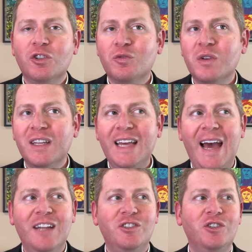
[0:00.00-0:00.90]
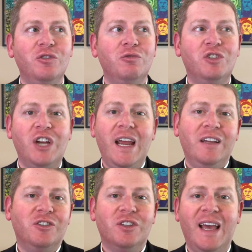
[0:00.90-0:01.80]
really had to
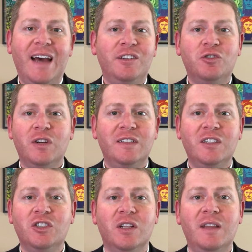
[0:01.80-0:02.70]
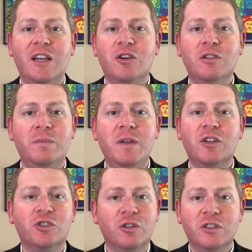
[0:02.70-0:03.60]
change. They had to transition. They couldn't be the
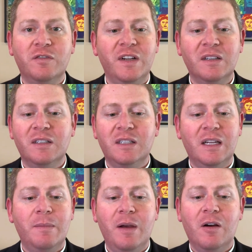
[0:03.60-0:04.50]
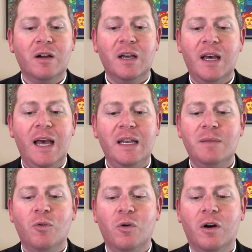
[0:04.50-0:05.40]
Church of England in America
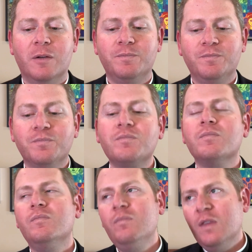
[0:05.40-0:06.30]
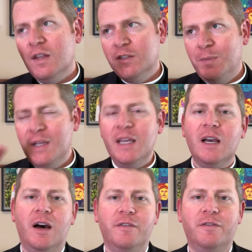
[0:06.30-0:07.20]
anymore. Speaking
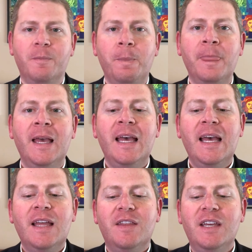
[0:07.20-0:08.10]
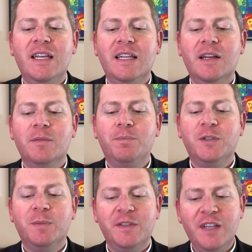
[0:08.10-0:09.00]
of, the
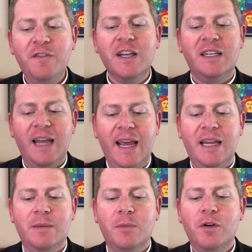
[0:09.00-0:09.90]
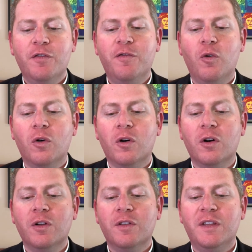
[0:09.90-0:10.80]
specific name
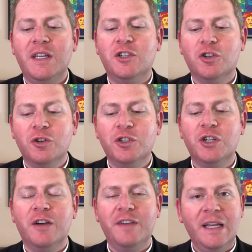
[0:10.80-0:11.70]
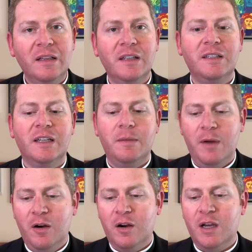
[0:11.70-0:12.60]
for the Church of England in
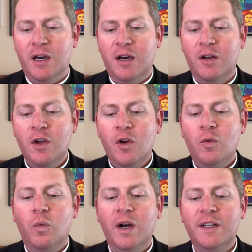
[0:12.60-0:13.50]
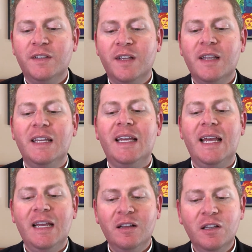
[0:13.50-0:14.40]
America was the
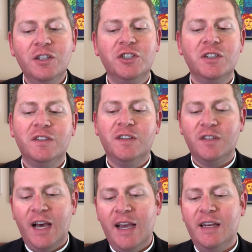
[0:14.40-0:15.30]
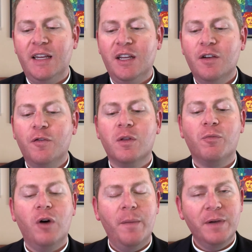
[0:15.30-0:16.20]
English Society for the
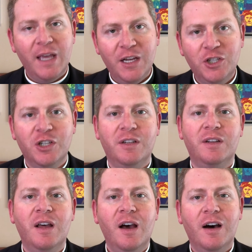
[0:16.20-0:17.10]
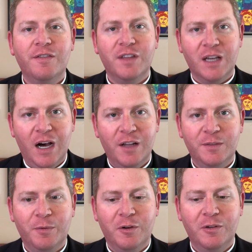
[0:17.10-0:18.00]
Propagation of the
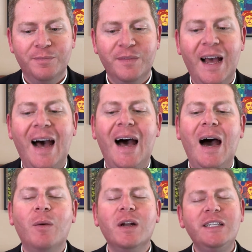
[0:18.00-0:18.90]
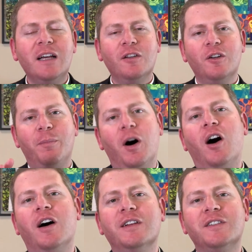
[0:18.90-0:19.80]
Gospel. I want to take a little
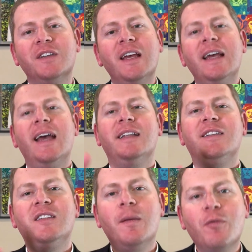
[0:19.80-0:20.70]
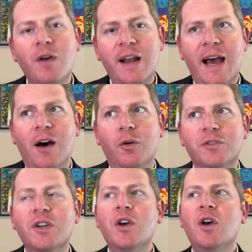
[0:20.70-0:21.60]
pause and separate
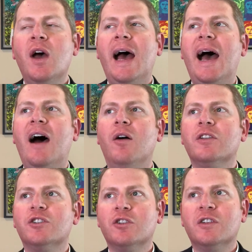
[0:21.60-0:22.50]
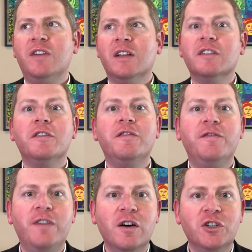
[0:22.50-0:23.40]
out how the Church of England
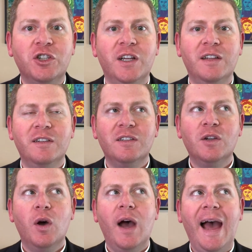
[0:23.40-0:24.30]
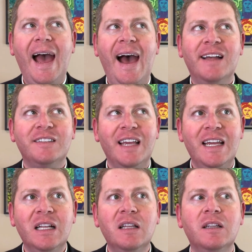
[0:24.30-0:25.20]
functioned as
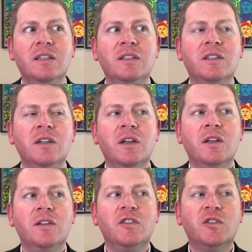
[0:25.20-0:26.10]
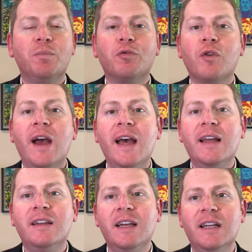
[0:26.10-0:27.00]
England
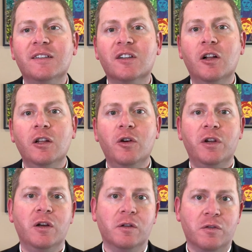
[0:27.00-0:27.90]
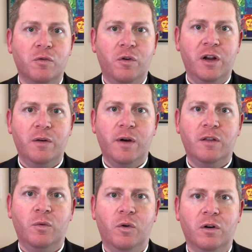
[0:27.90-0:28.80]
spread its colonial authority around
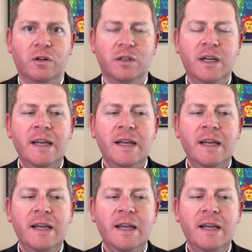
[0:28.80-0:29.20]
the world.